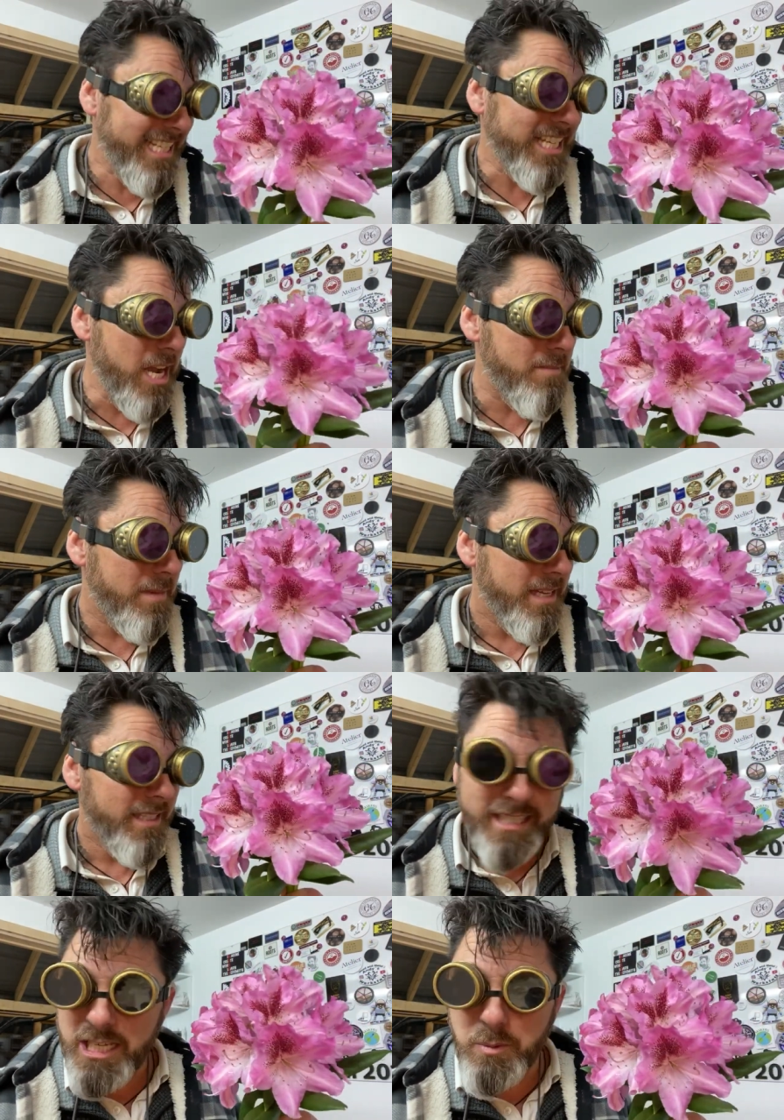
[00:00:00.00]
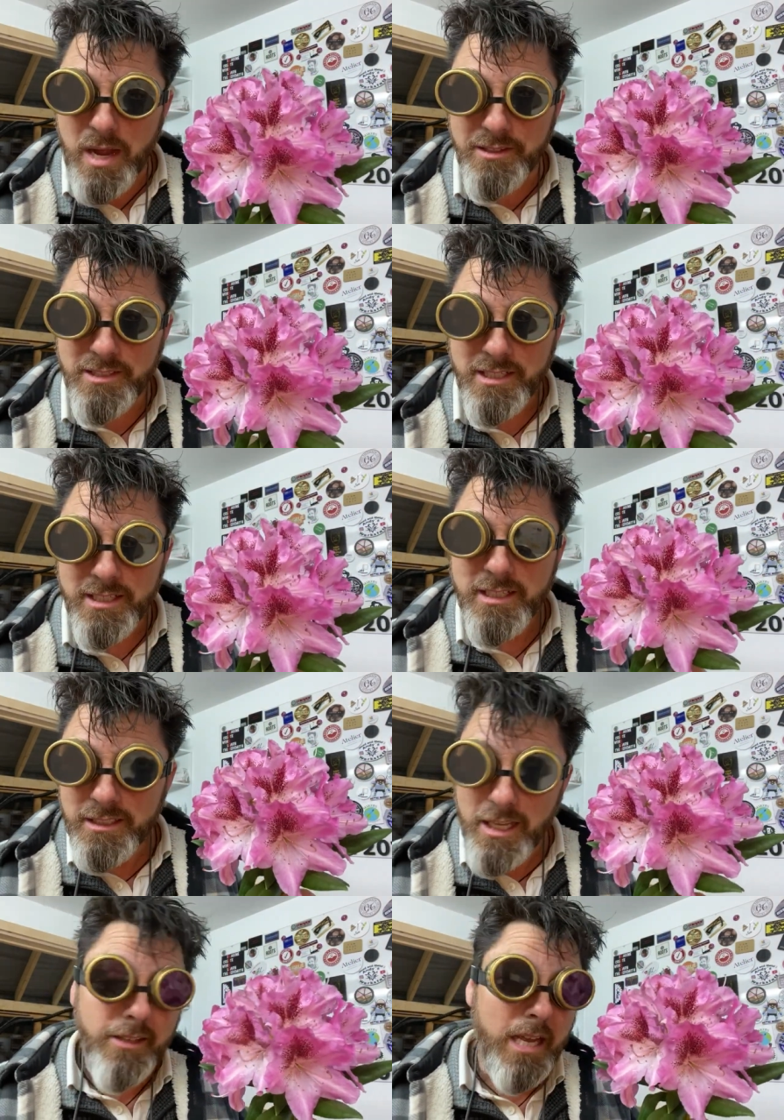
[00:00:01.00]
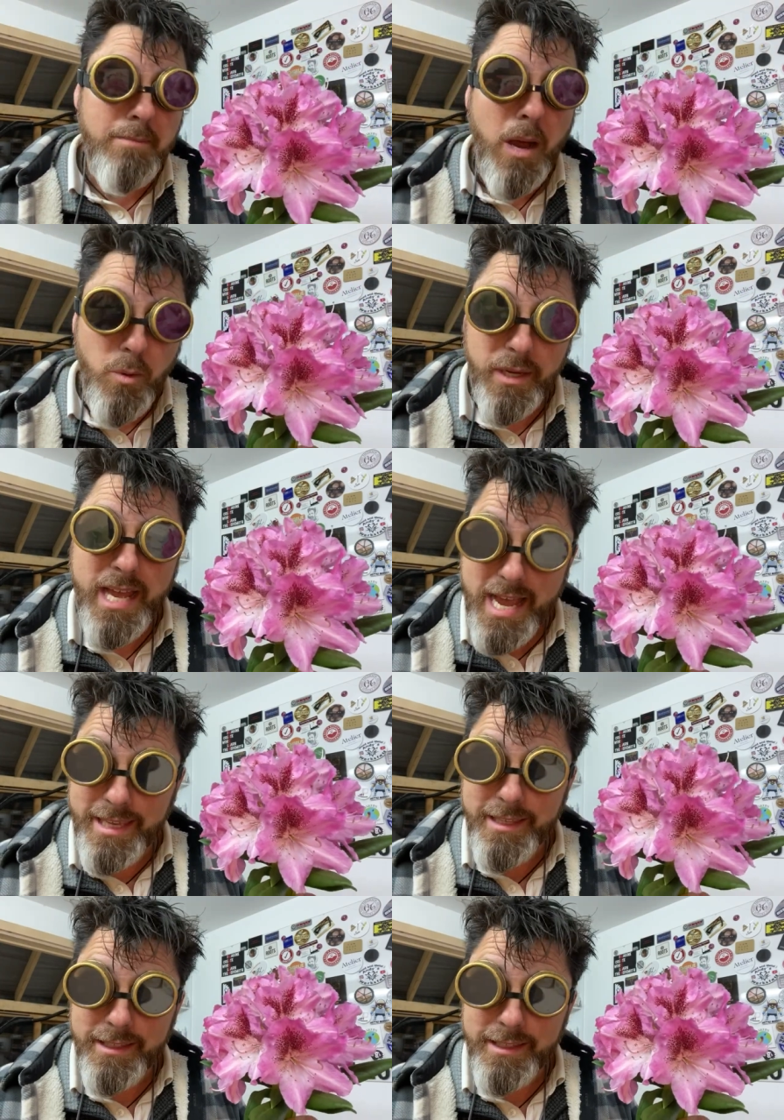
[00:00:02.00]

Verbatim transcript: Let's hope these ones don't go mouldy, eh?